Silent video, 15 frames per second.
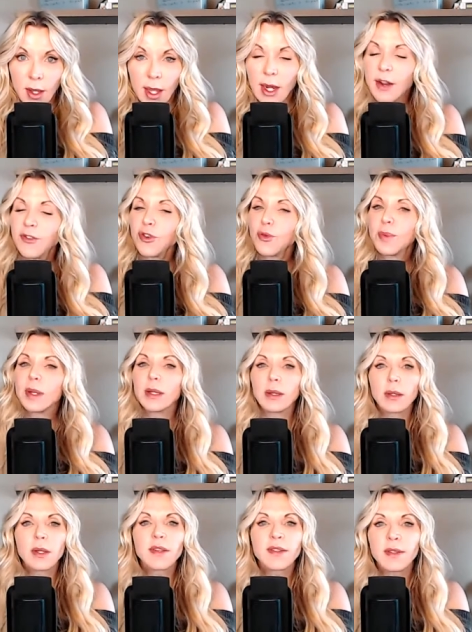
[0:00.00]
And if you've
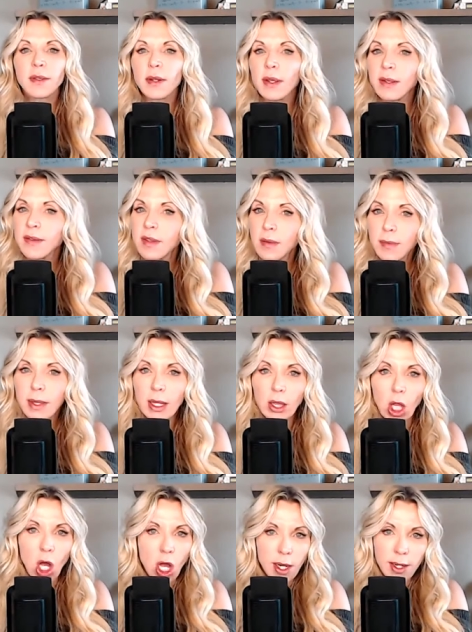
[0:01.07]
been listening to me
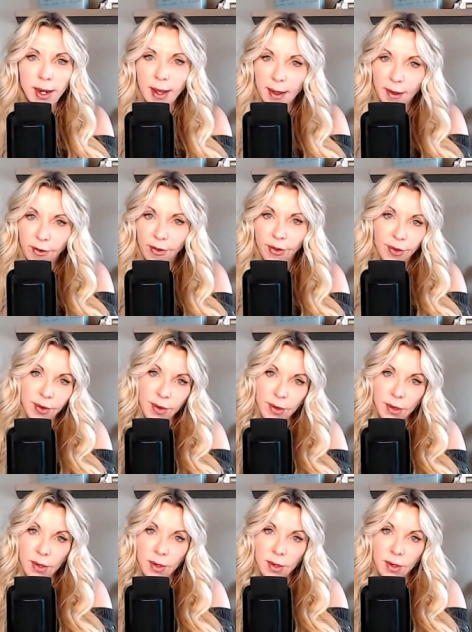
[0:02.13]
long enough,